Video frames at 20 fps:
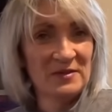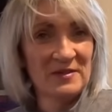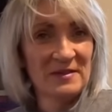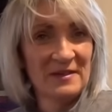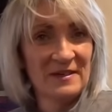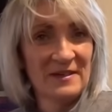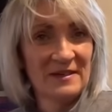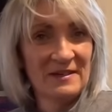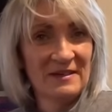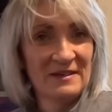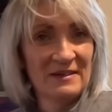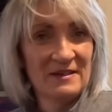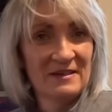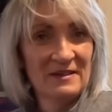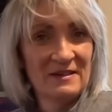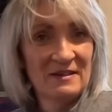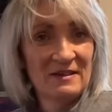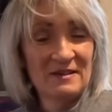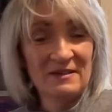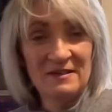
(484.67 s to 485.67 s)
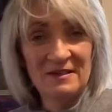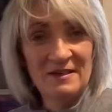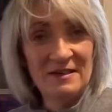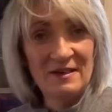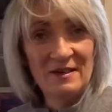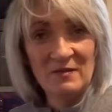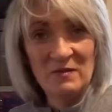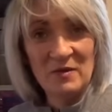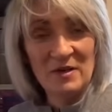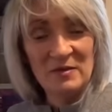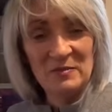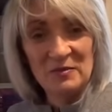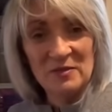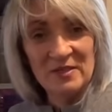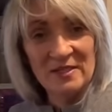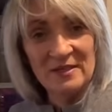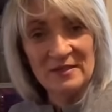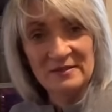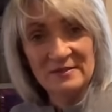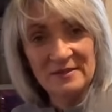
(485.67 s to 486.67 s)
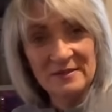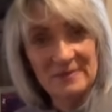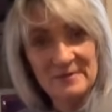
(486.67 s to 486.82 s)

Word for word: Have you lost weight? I don't know, I haven't weighed myself.